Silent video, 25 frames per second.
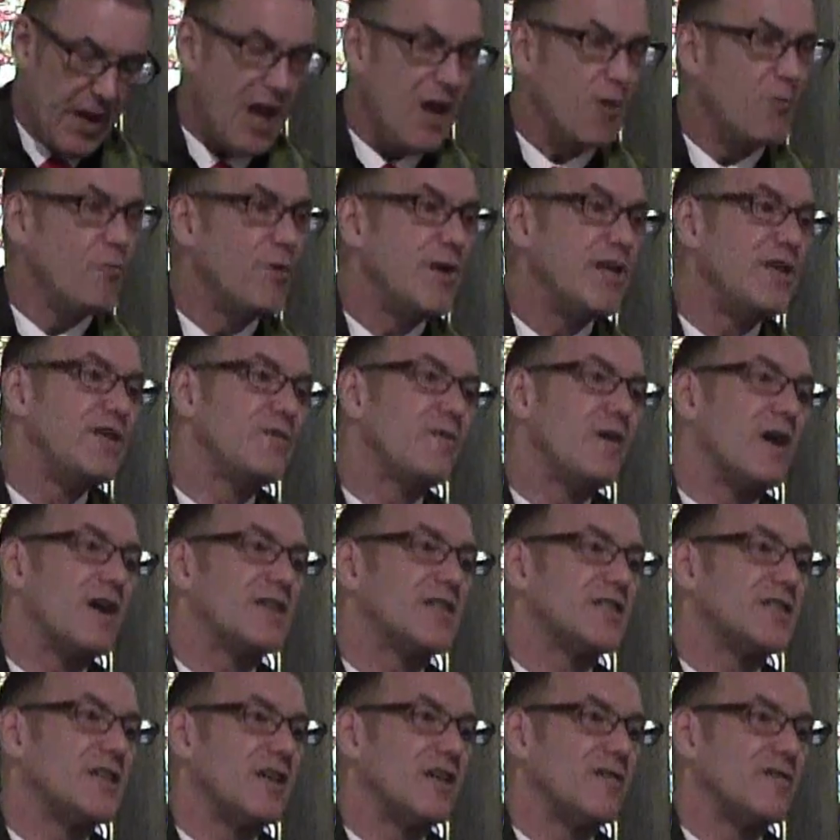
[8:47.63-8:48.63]
And we do
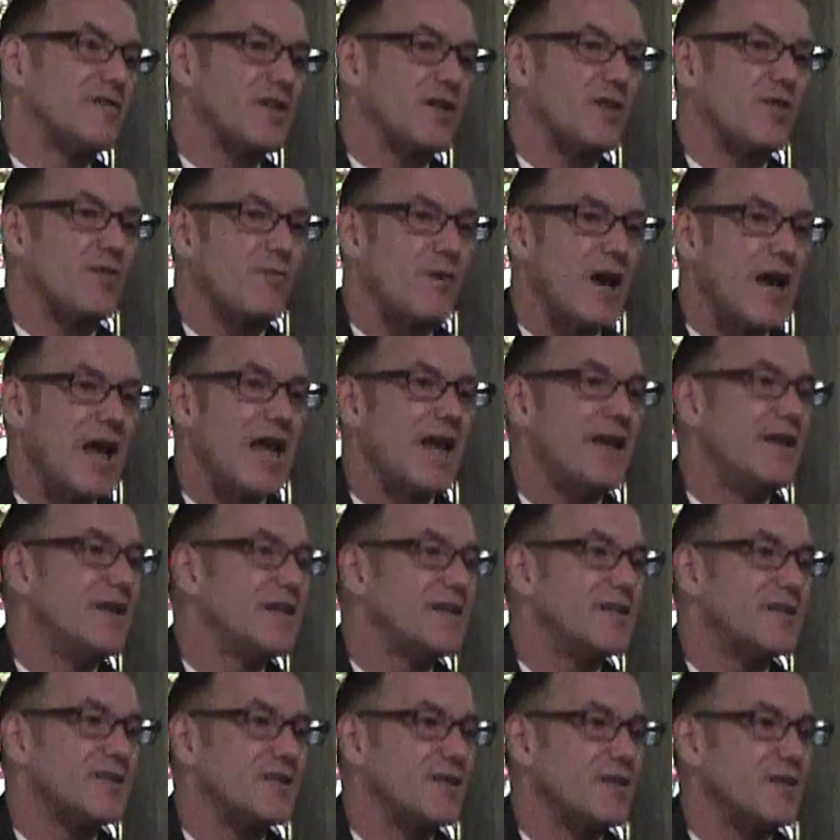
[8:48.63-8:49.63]
ourselves a
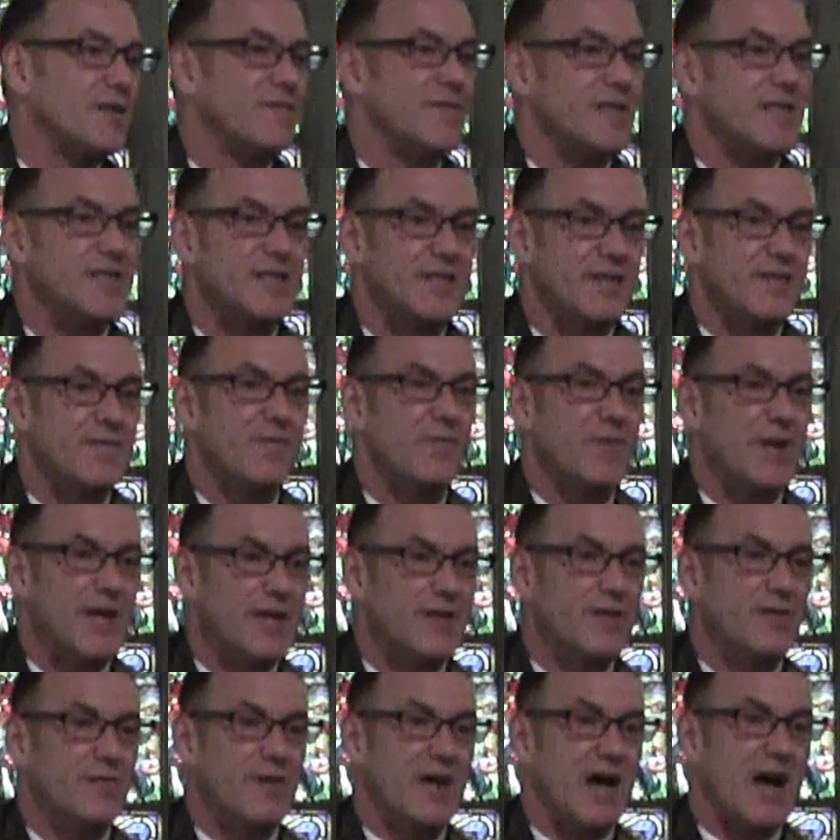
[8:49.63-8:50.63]
grand disservice if
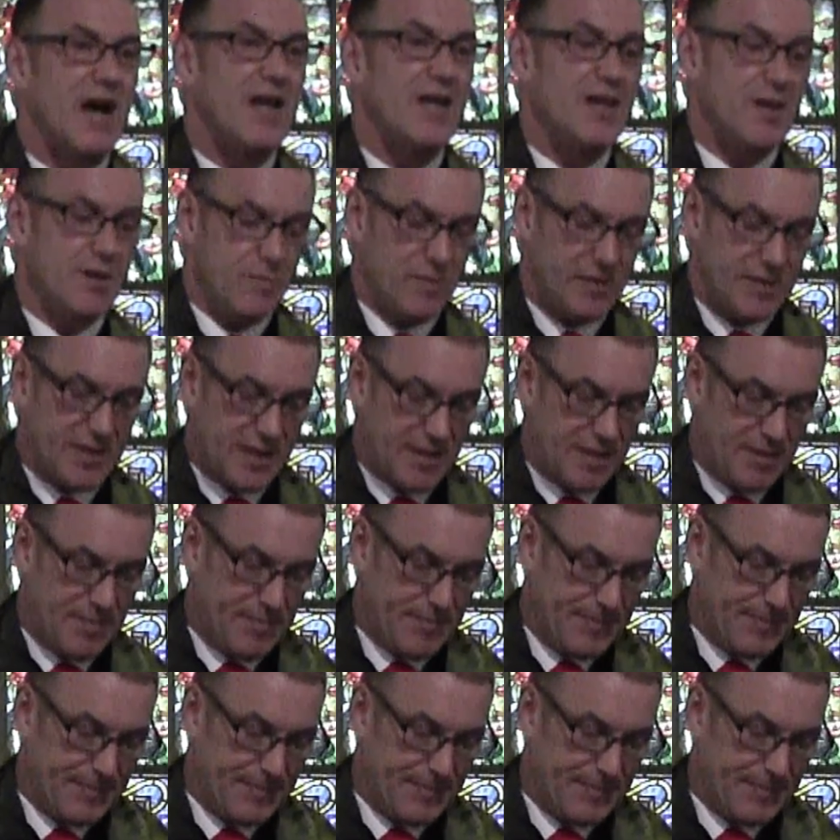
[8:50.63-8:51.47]
we do not use